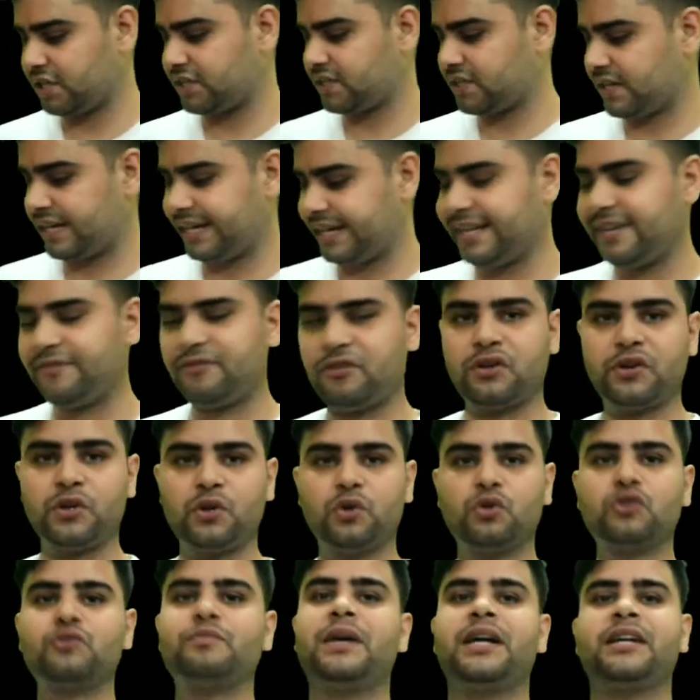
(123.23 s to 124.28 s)
is ready for
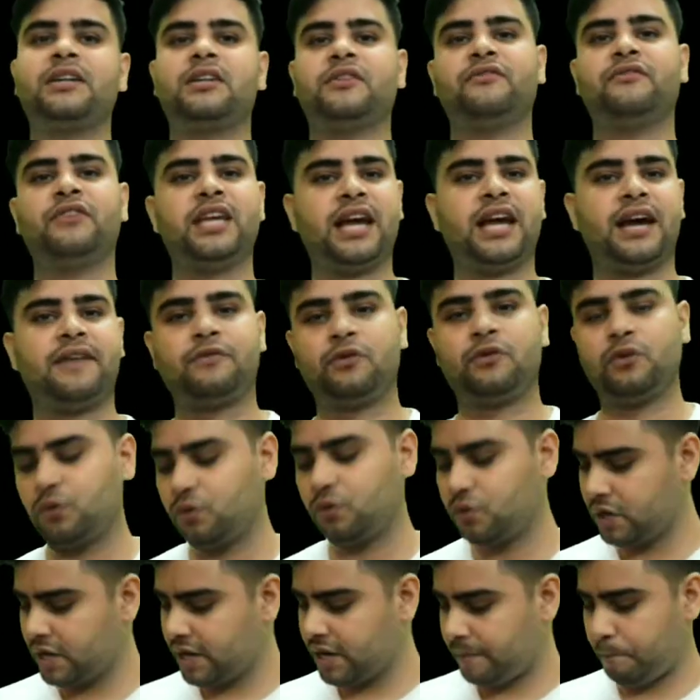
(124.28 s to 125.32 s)
use but we have to
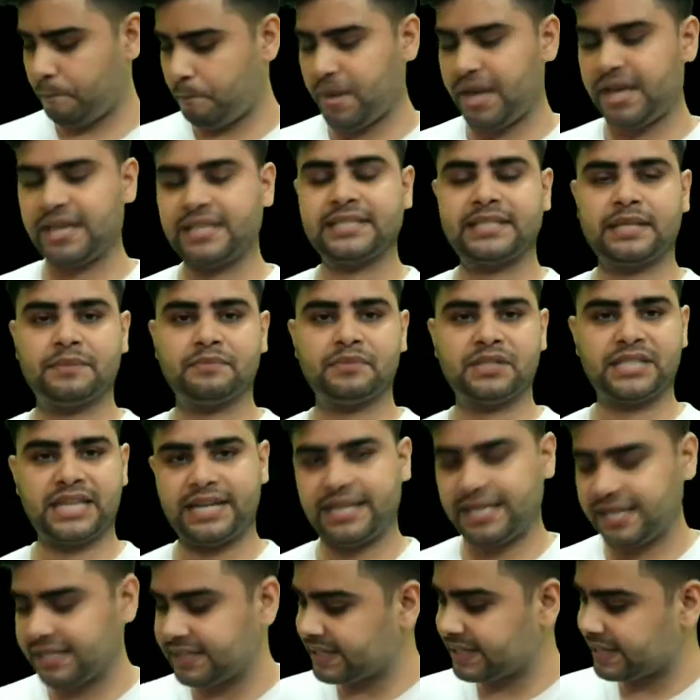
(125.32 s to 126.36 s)
make some
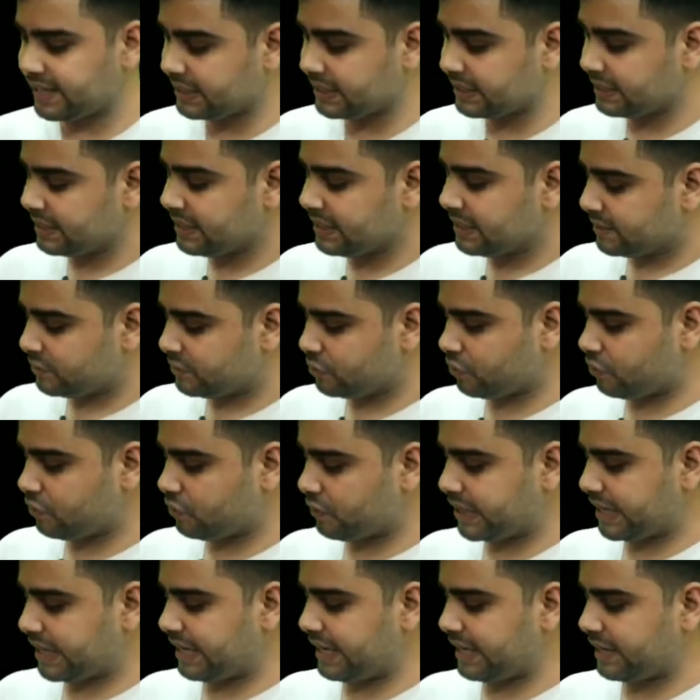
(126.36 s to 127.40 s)
settings here
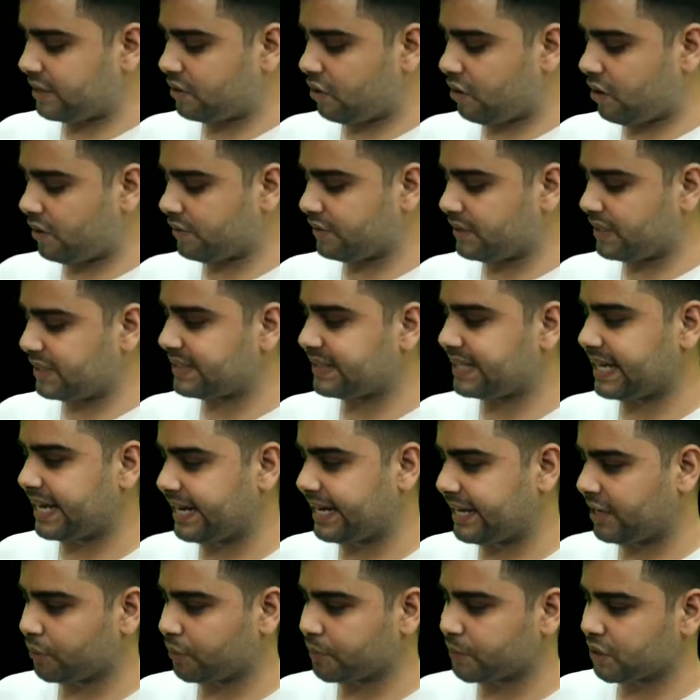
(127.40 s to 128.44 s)
so click on the
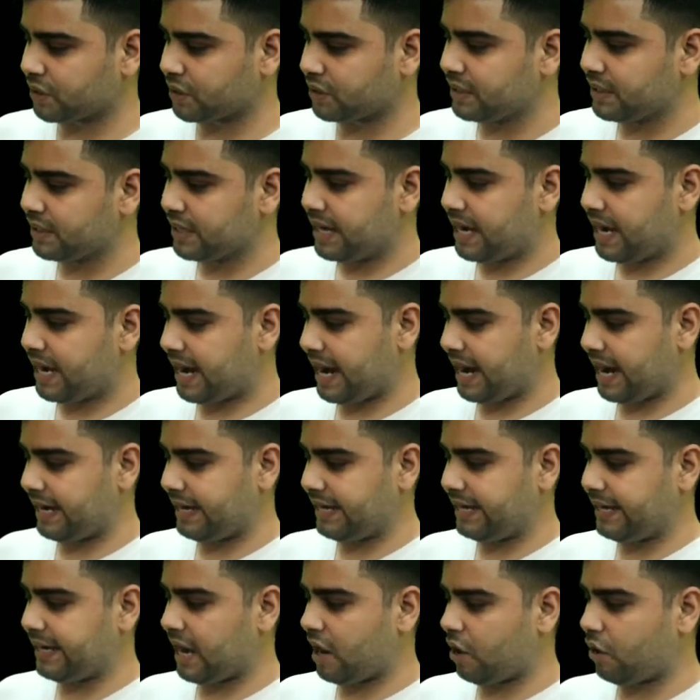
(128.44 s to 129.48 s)
setting option
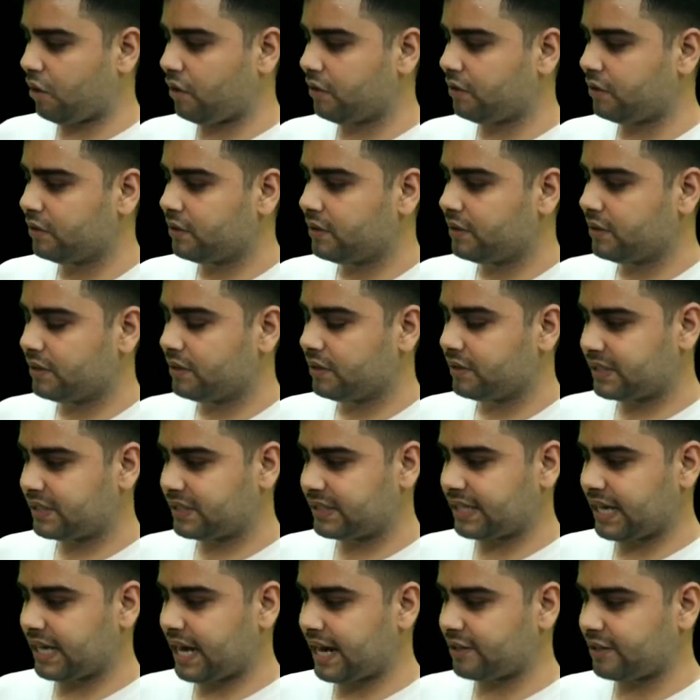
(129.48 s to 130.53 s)
and now
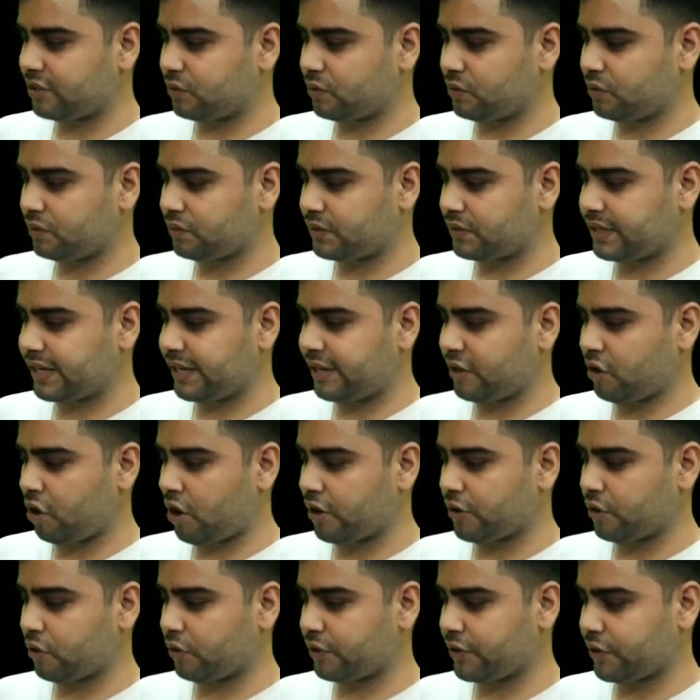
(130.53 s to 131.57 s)
start to
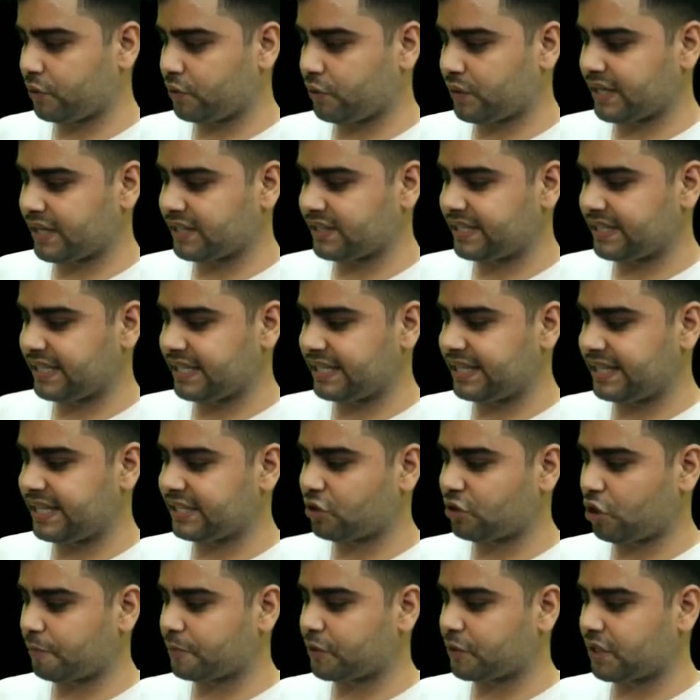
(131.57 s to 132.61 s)
record audio you can see
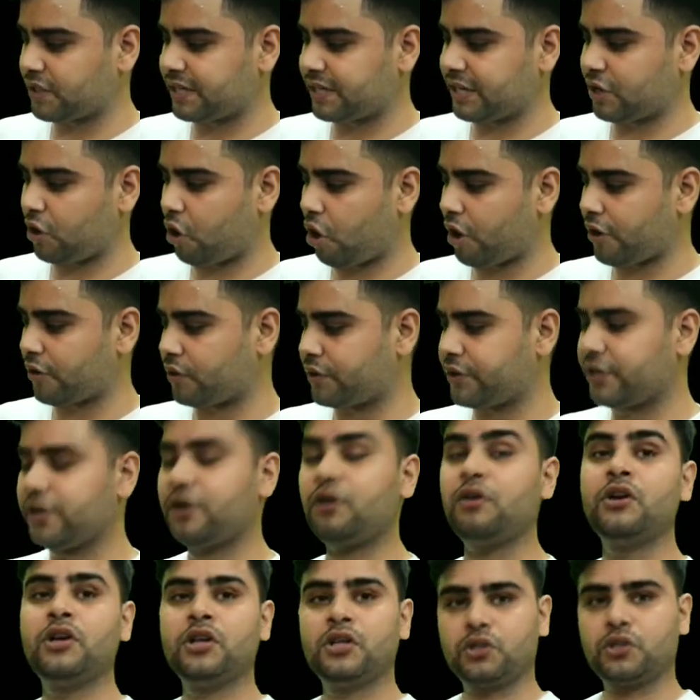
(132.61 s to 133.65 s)
this option record
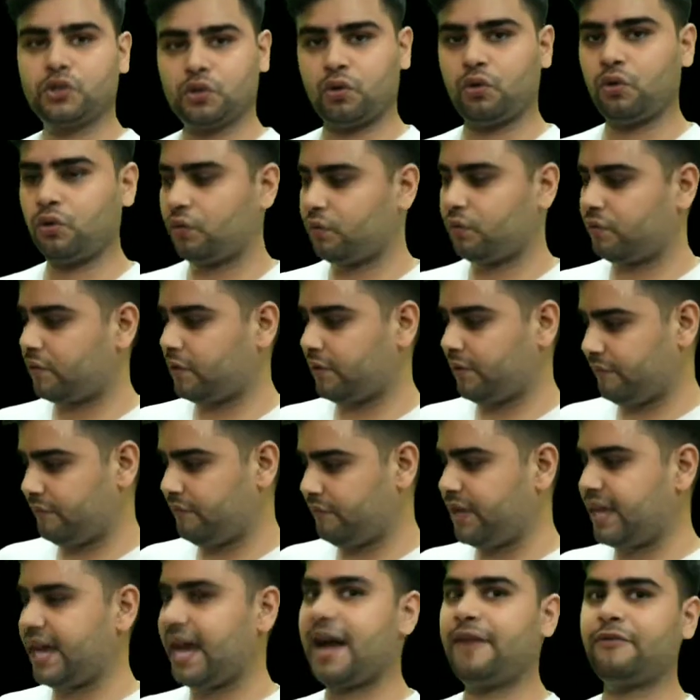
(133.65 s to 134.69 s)
audio so
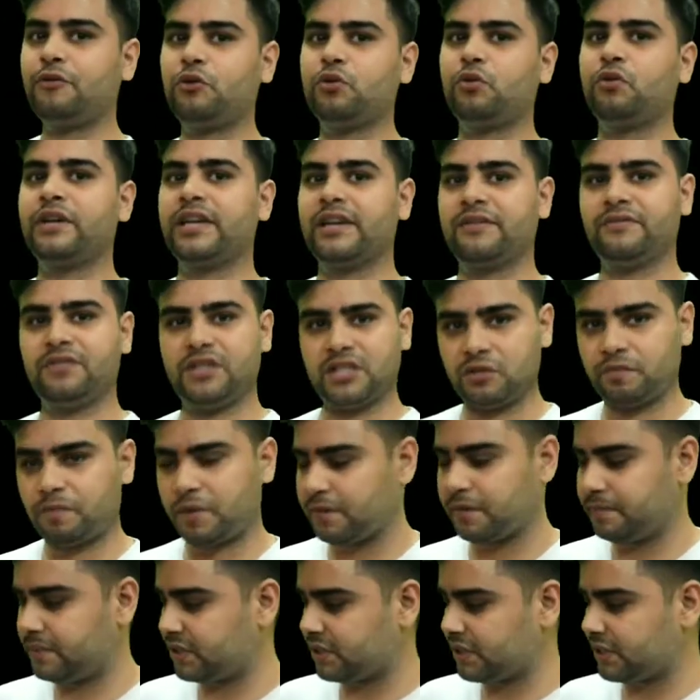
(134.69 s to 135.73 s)
we have to give this
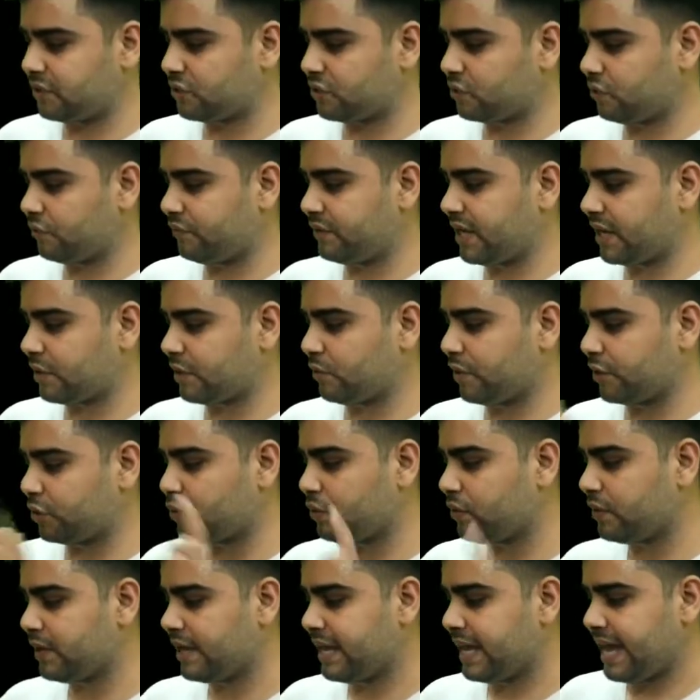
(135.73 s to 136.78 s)
permission so we are going
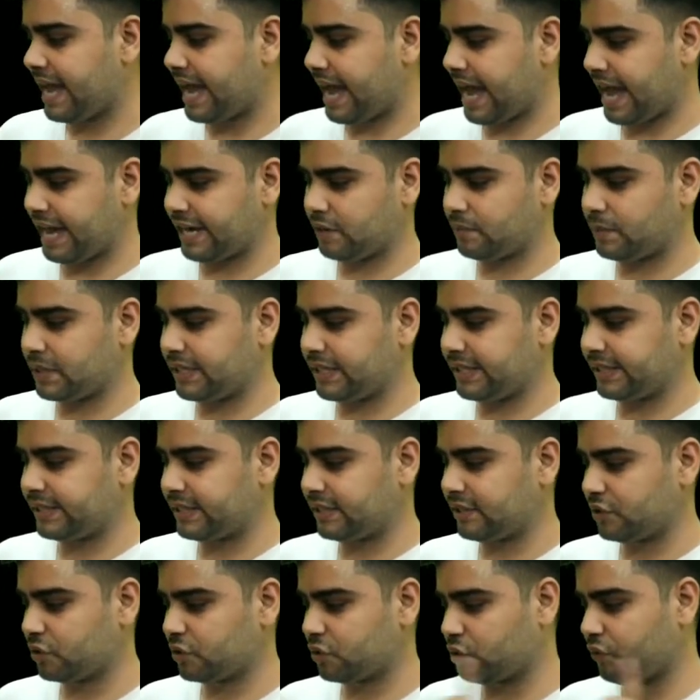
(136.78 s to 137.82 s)
to enable
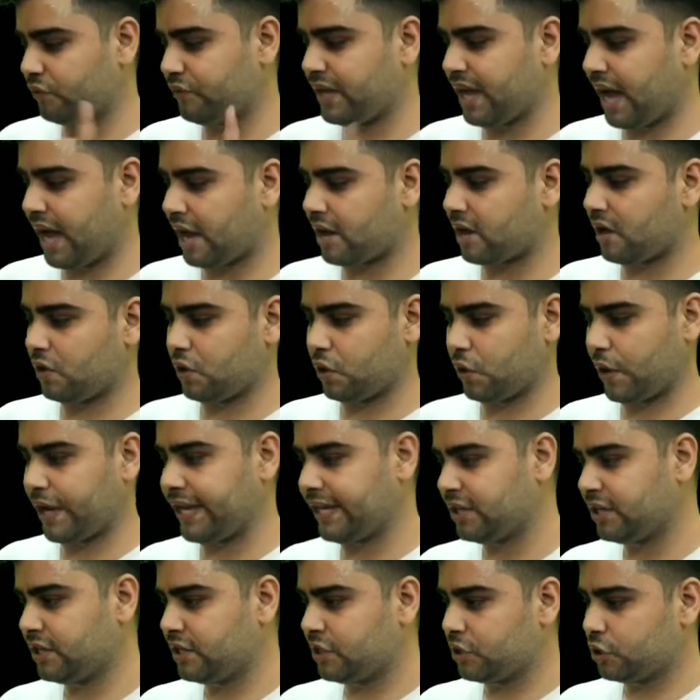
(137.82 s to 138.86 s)
it so we are
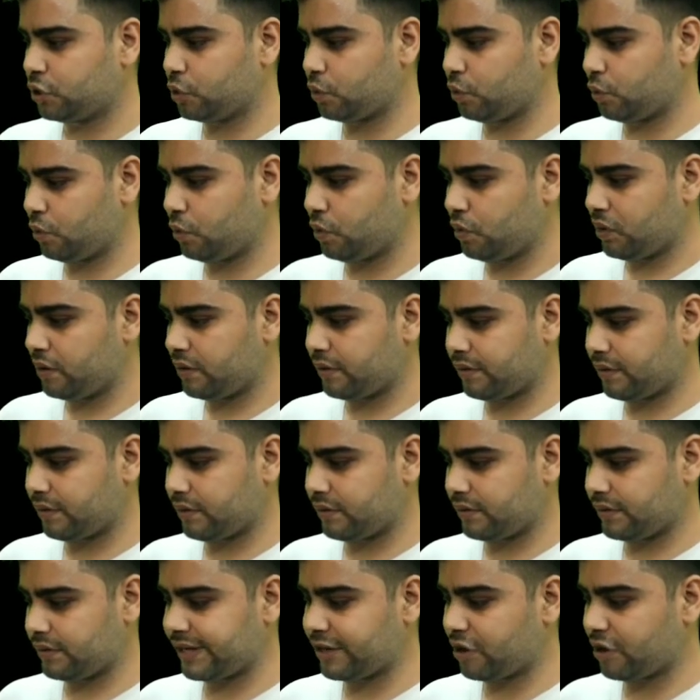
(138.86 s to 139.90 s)
allowing to
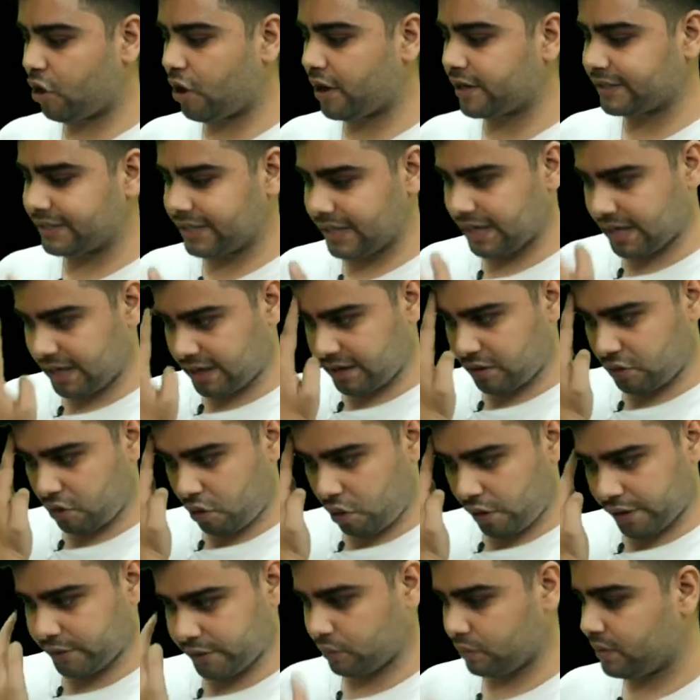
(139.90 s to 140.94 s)
record the
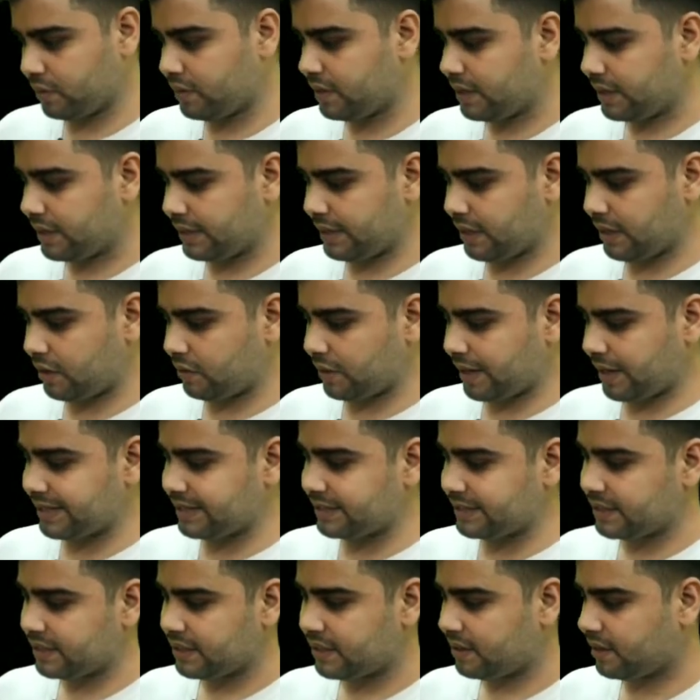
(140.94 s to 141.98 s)
audio now
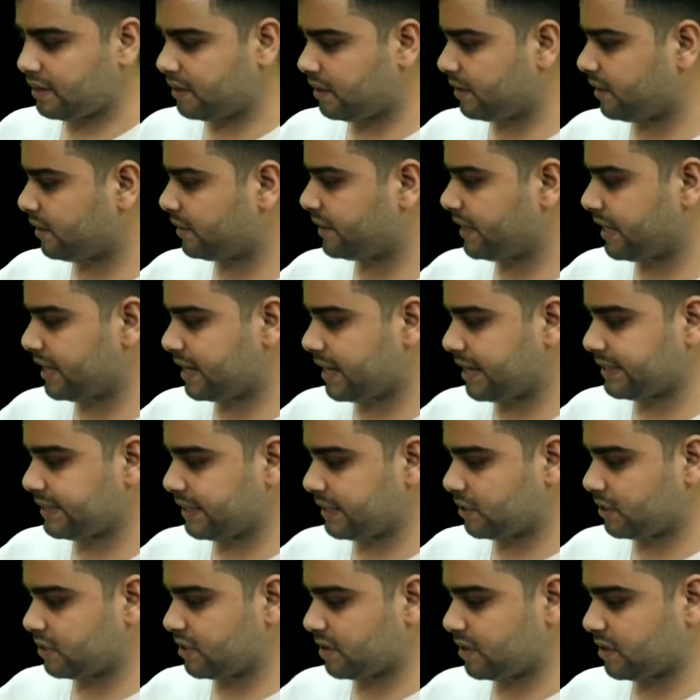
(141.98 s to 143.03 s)
guys uh, there i
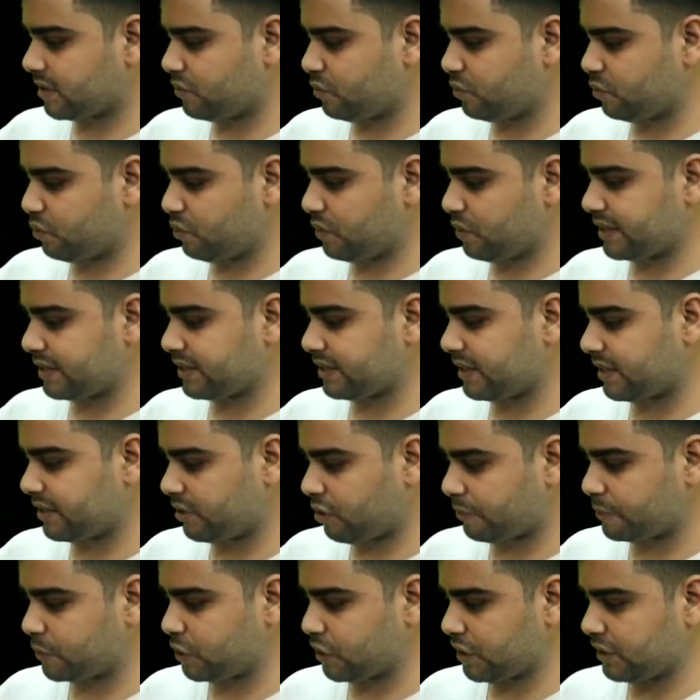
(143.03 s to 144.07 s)
think uh, no another
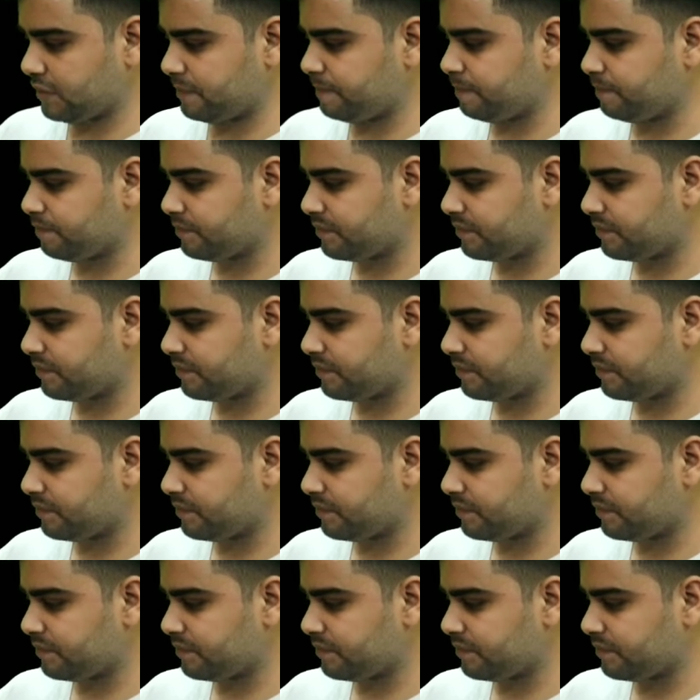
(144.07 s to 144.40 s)
option